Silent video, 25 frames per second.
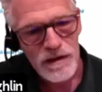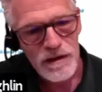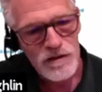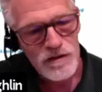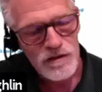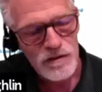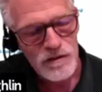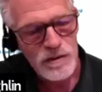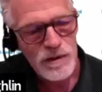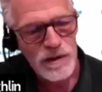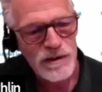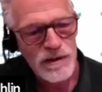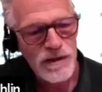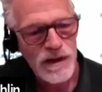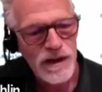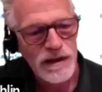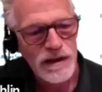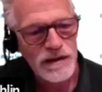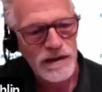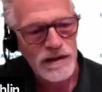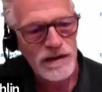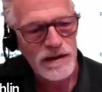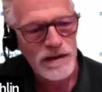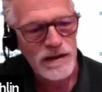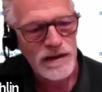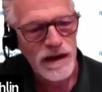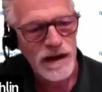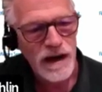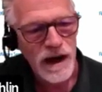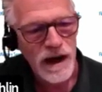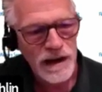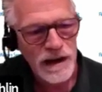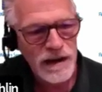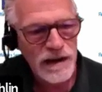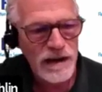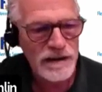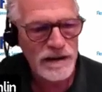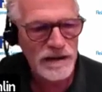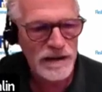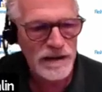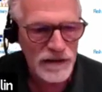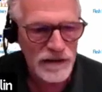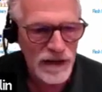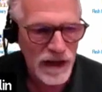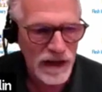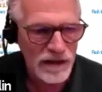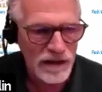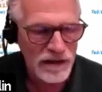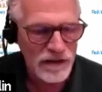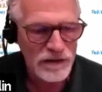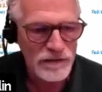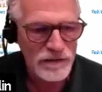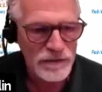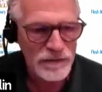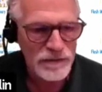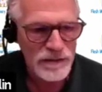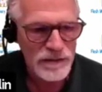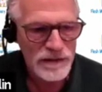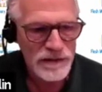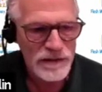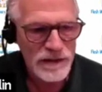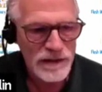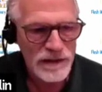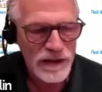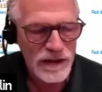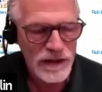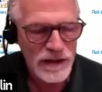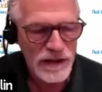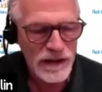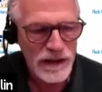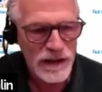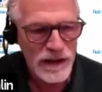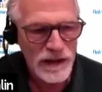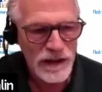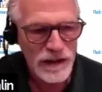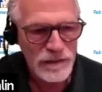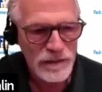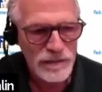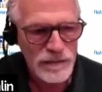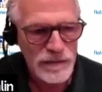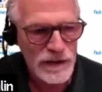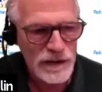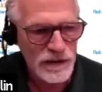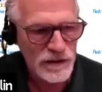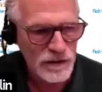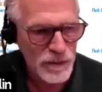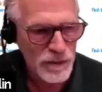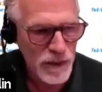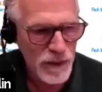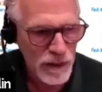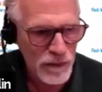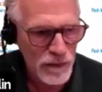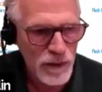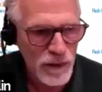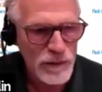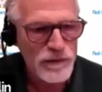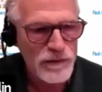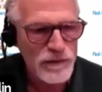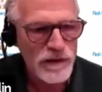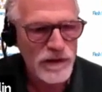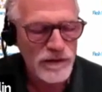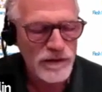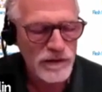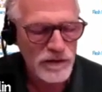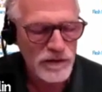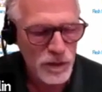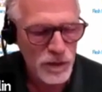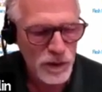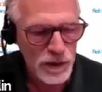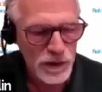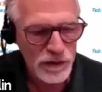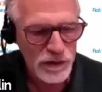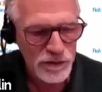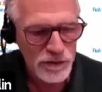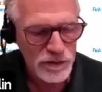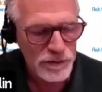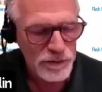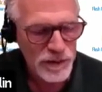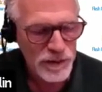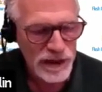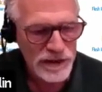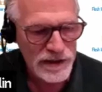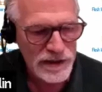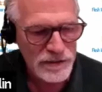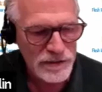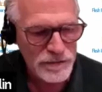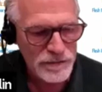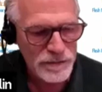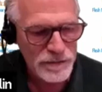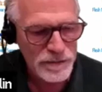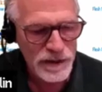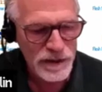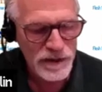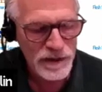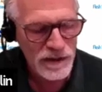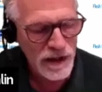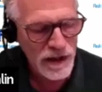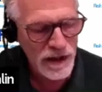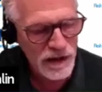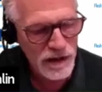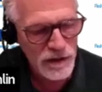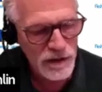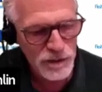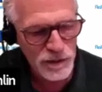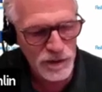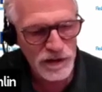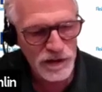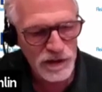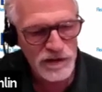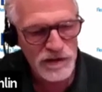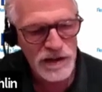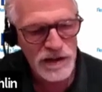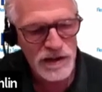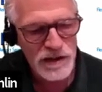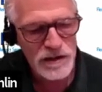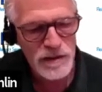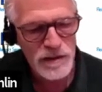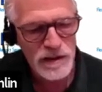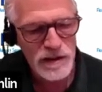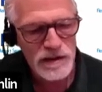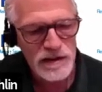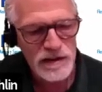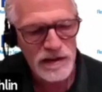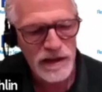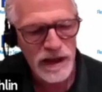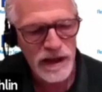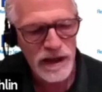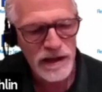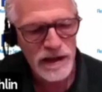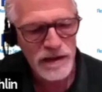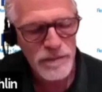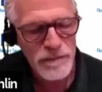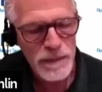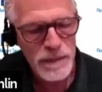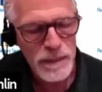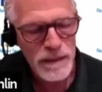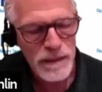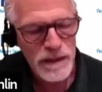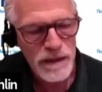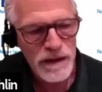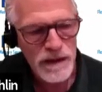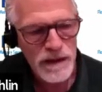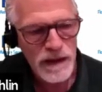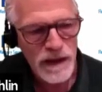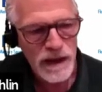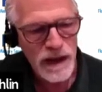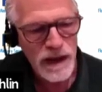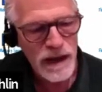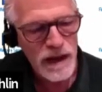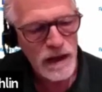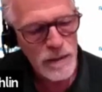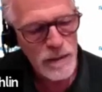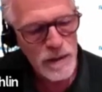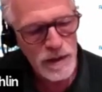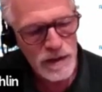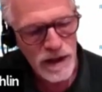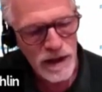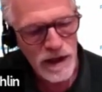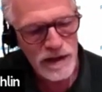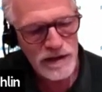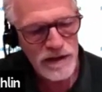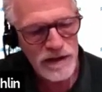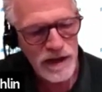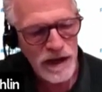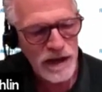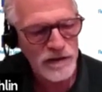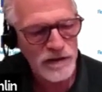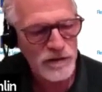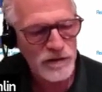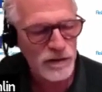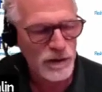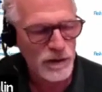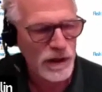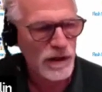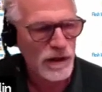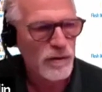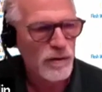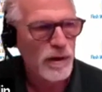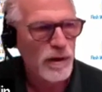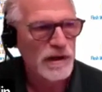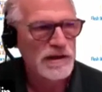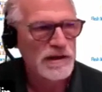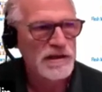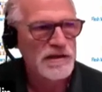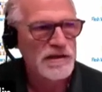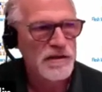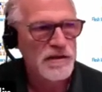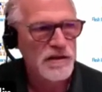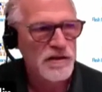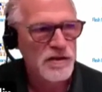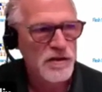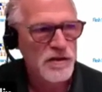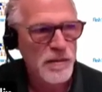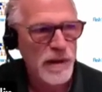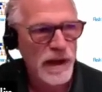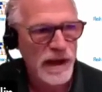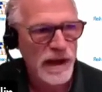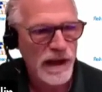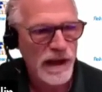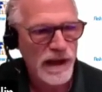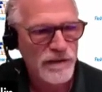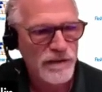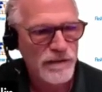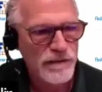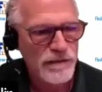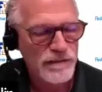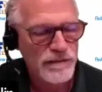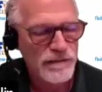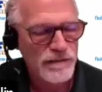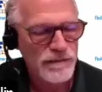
So with that, I'd like to thank you. There's my website for your information, but thank you for listening to me today, and I'd be glad to answer any questions that you may have.